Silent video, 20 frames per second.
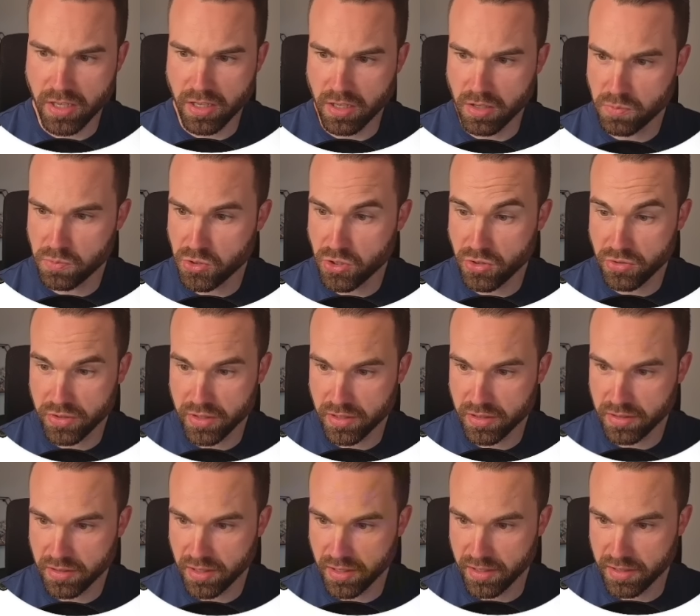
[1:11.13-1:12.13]
Pro in
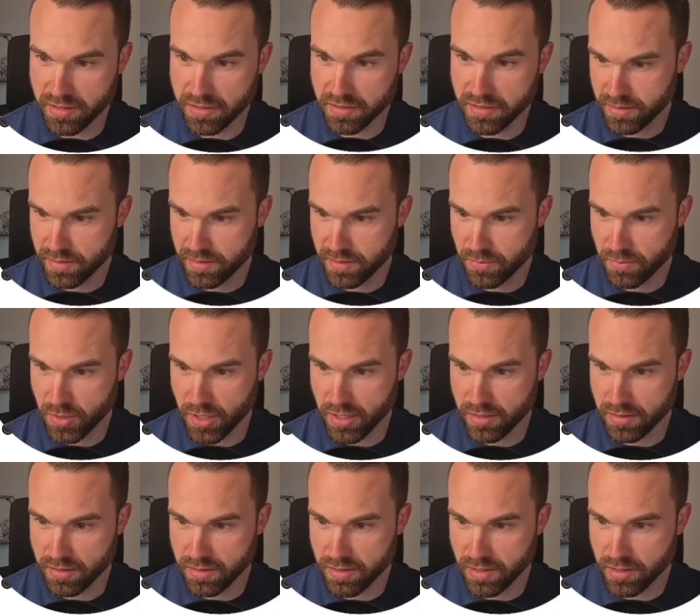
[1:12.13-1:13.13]
this case. We
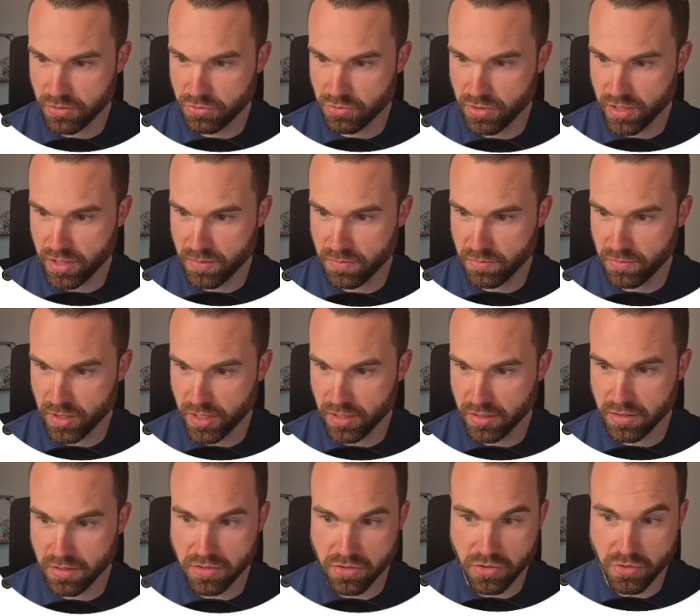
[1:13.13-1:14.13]
got Seedream, we
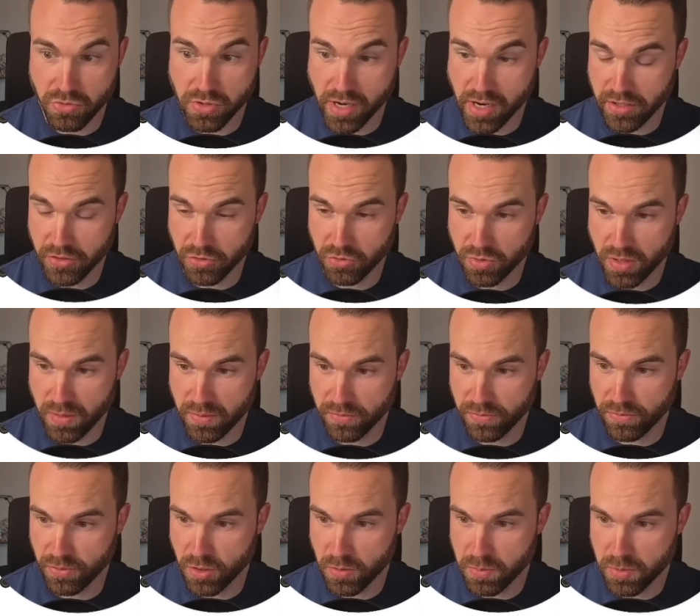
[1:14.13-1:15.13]
got the new Ideogram
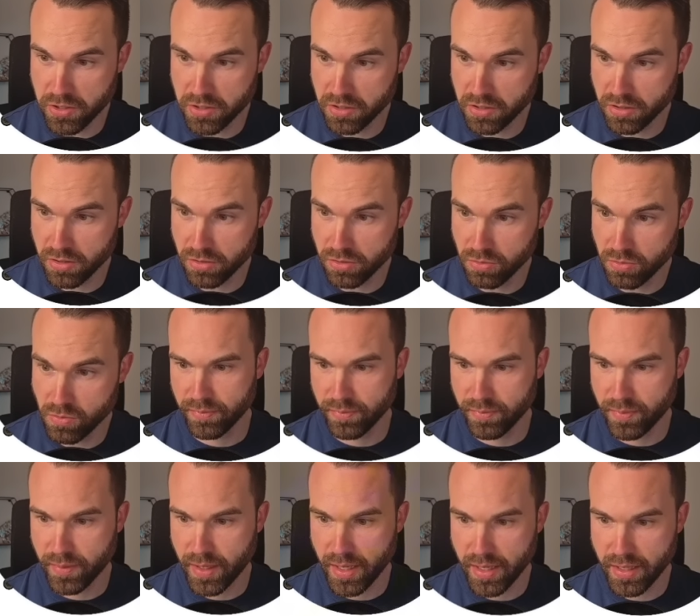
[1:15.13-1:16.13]
4.0,
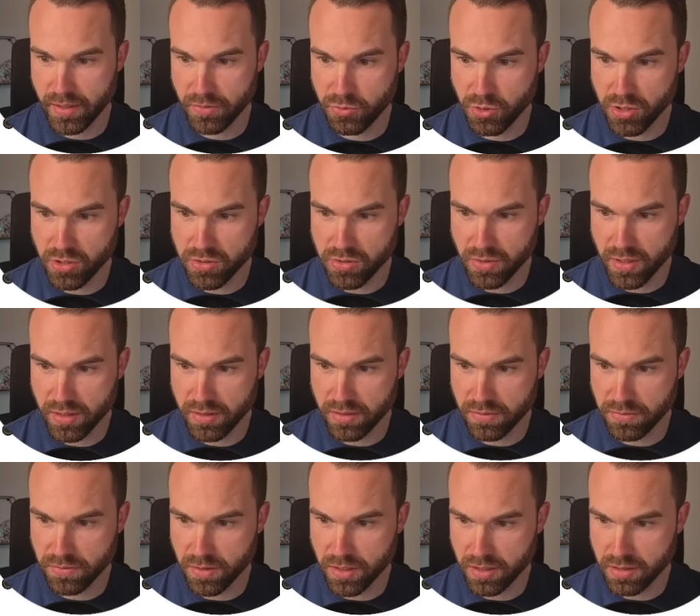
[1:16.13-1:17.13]
and we also got
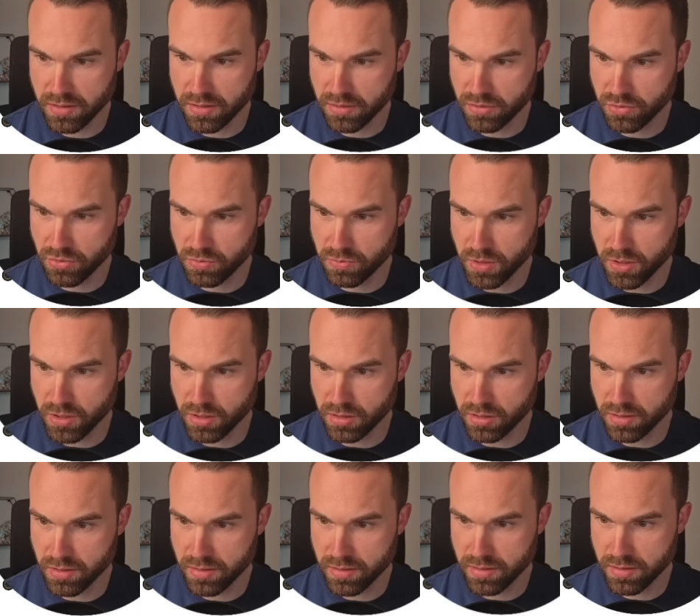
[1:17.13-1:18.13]
the Flux 2
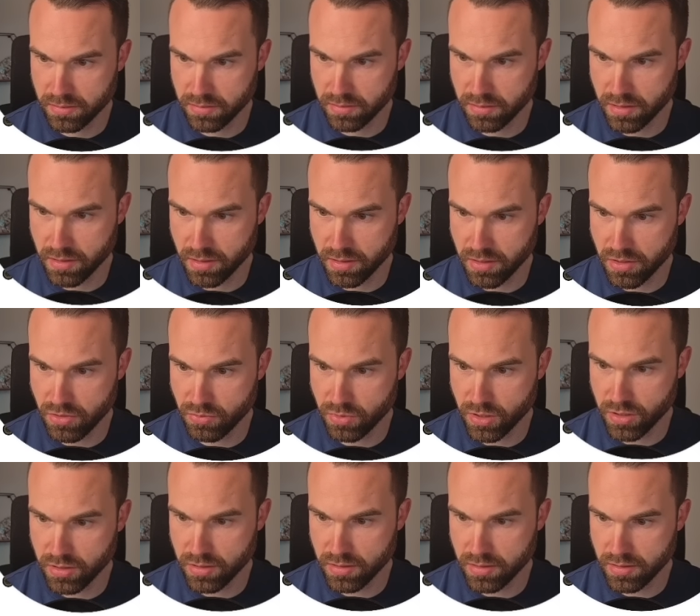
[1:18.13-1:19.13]
models, the new
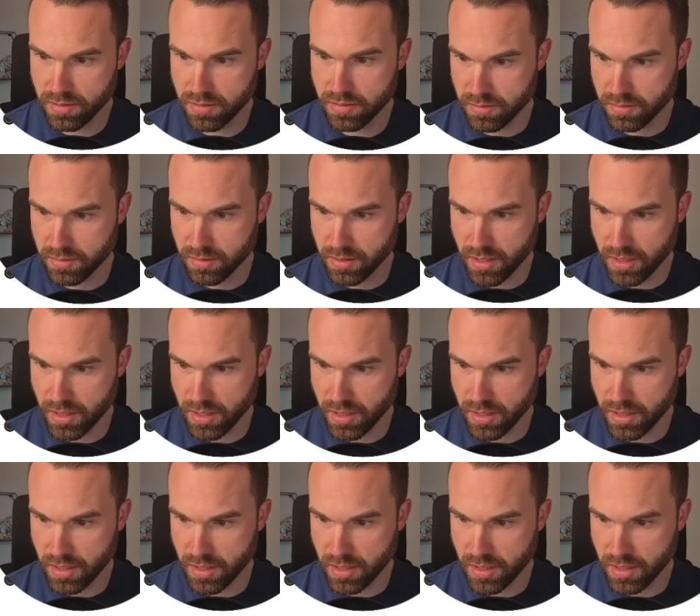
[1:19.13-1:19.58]
ones.